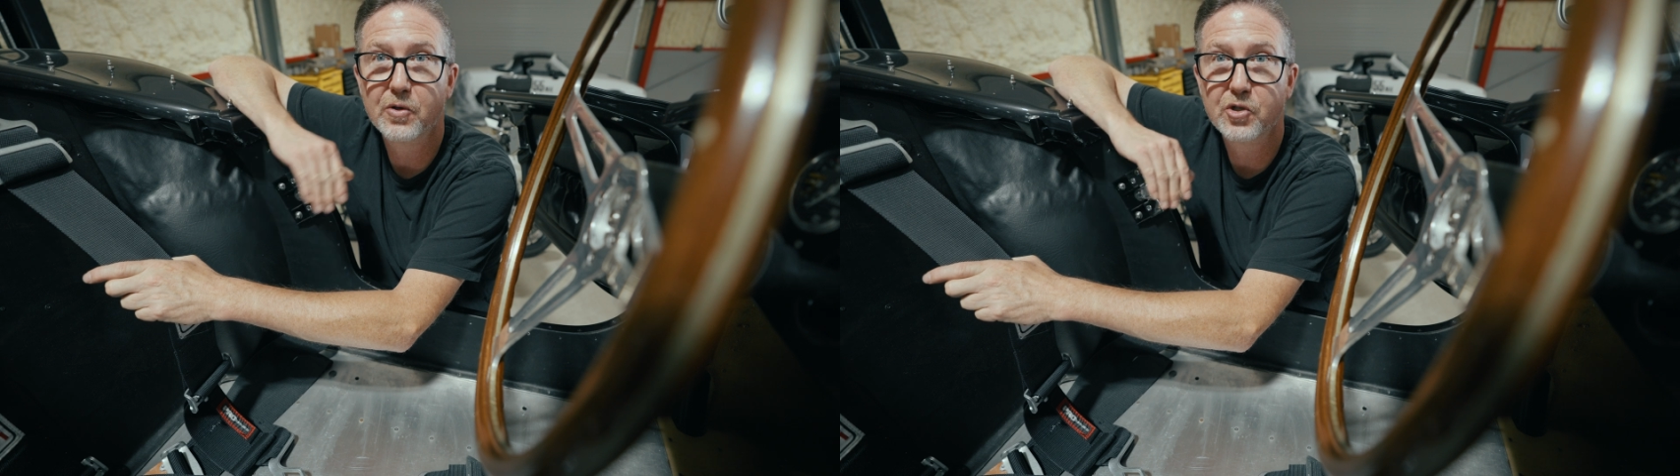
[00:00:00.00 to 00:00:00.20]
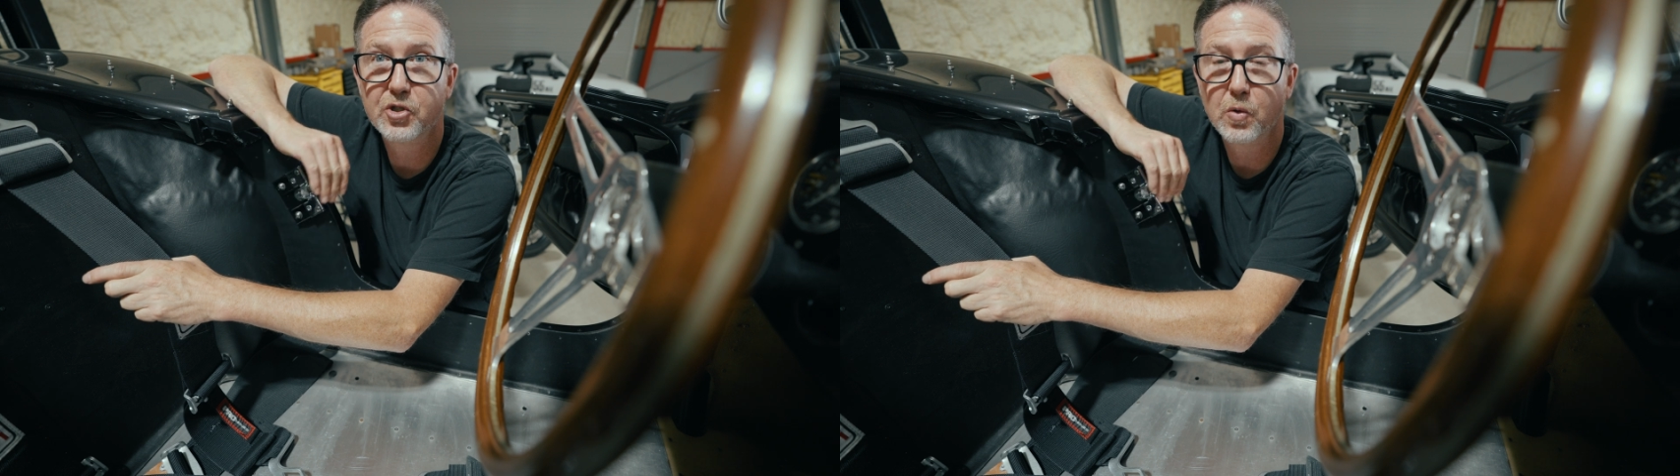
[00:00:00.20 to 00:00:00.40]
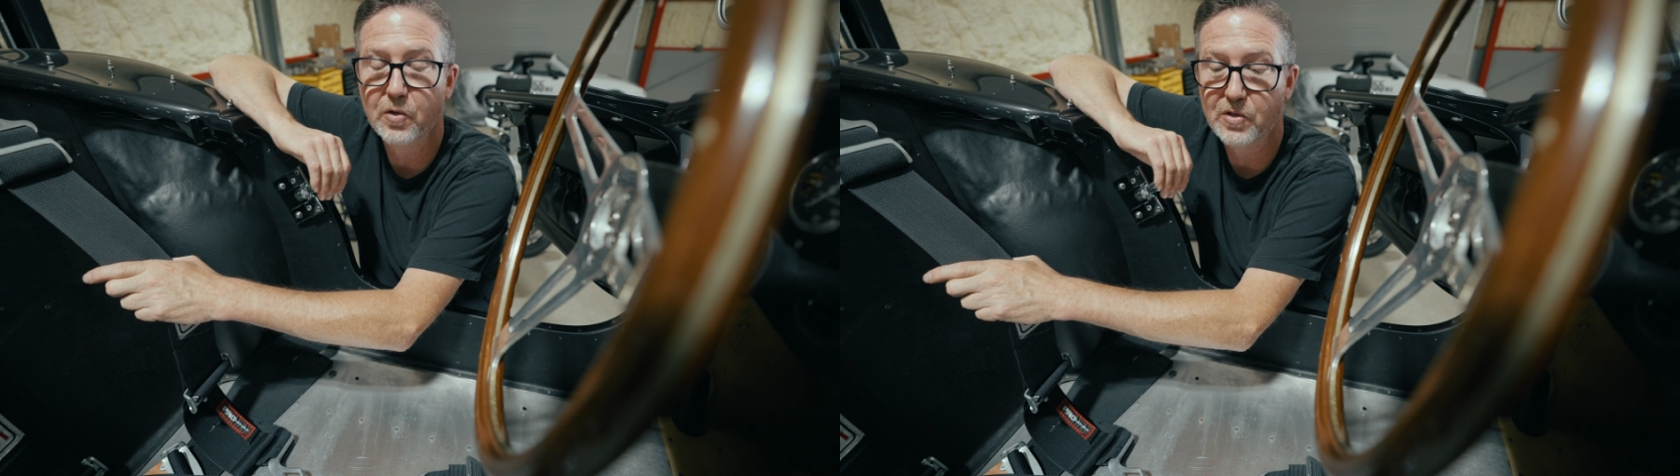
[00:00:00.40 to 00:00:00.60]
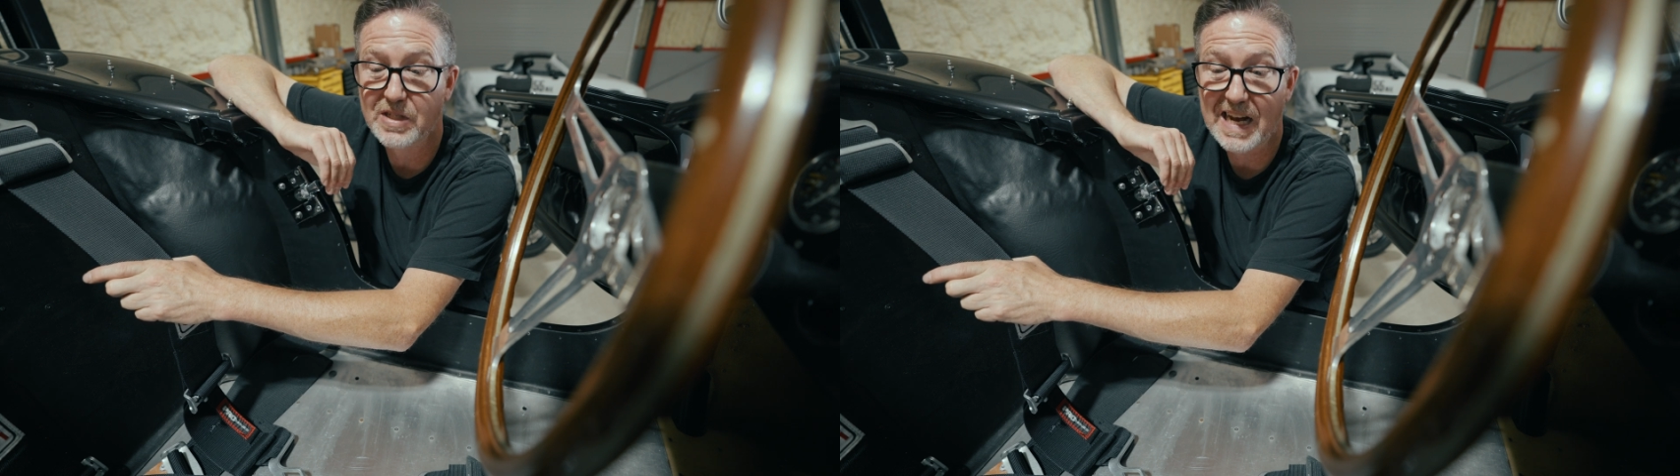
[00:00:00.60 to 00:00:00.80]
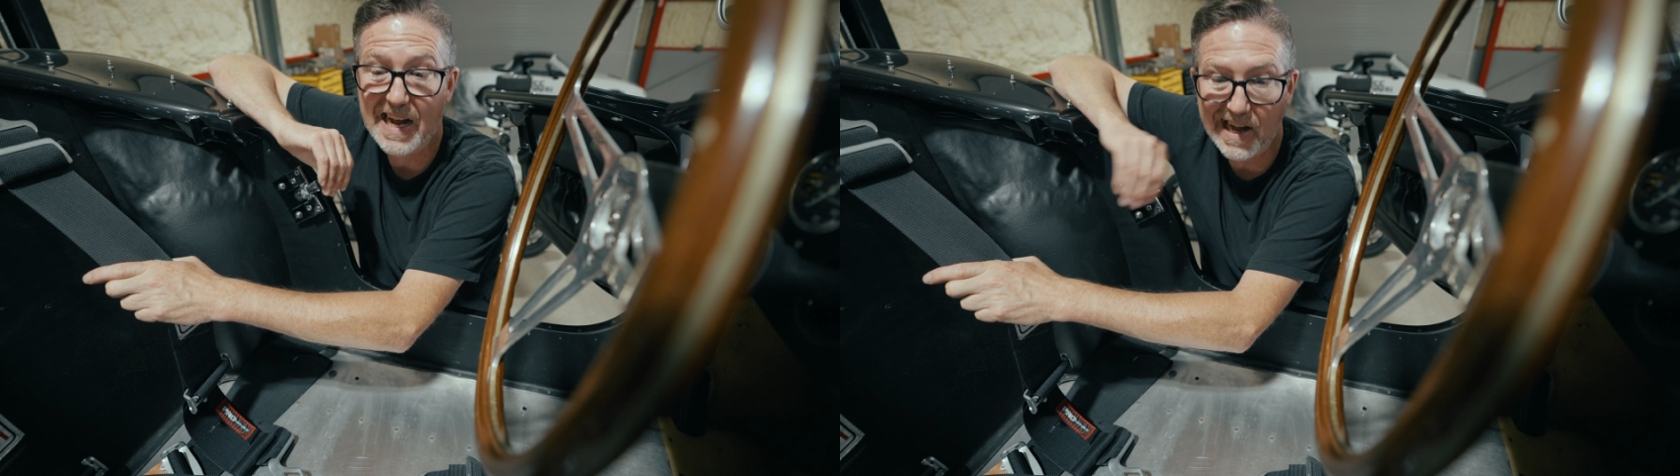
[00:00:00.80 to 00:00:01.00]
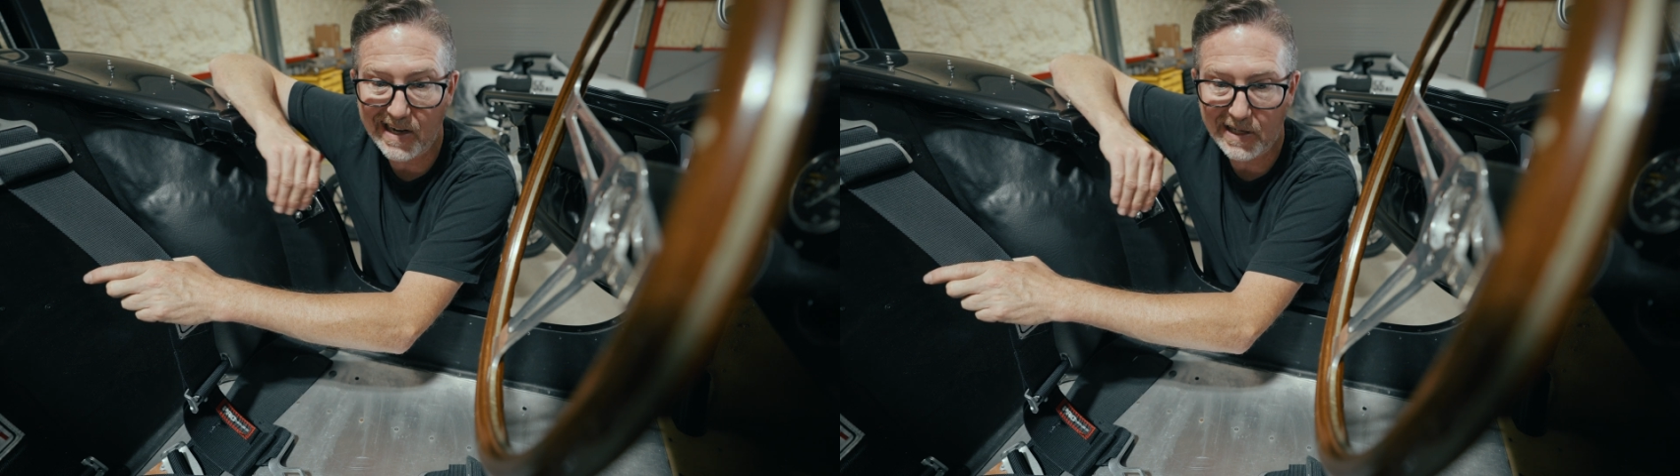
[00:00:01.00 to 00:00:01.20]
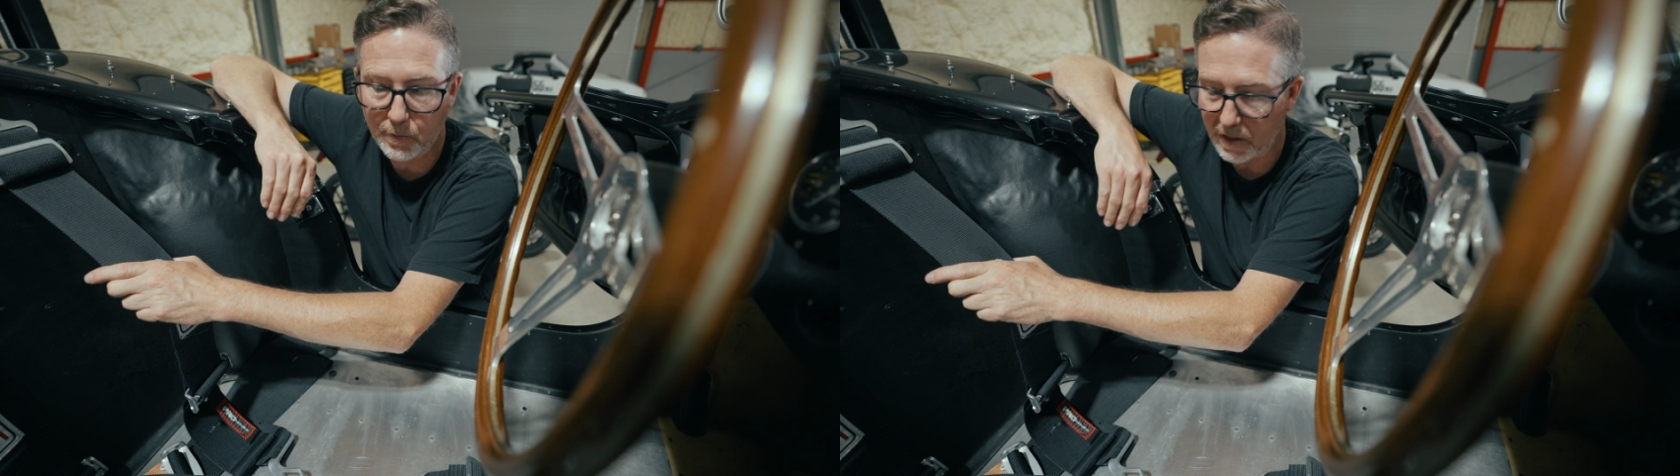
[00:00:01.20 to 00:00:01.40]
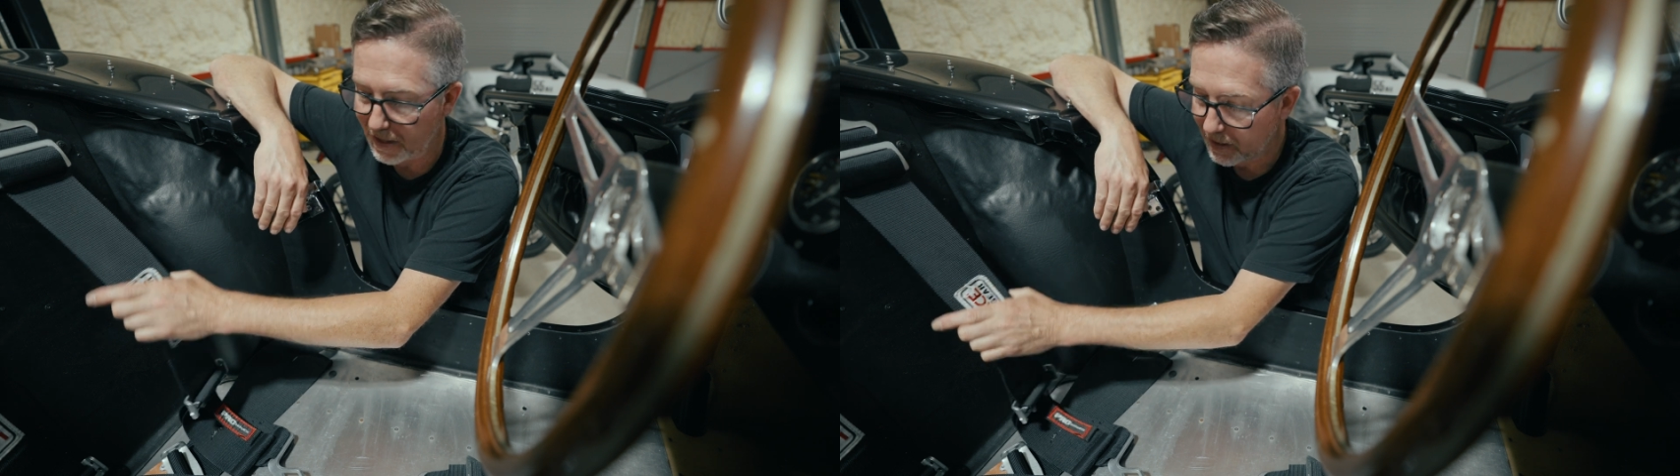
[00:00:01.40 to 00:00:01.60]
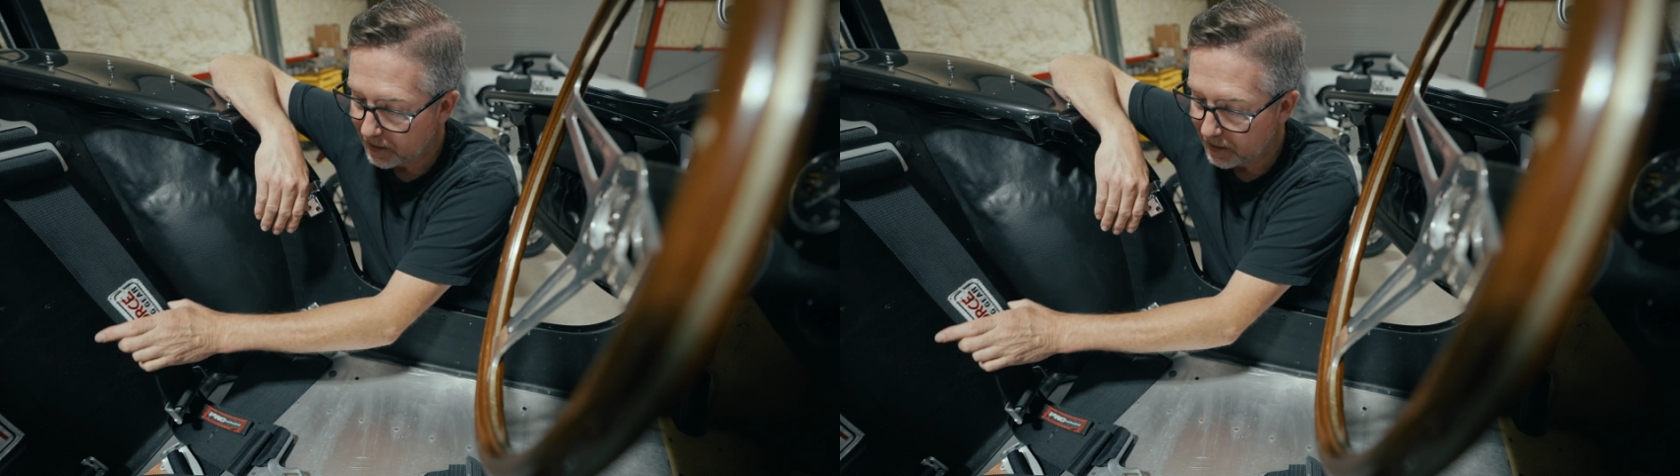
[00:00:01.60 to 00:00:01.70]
your shoulders anyway.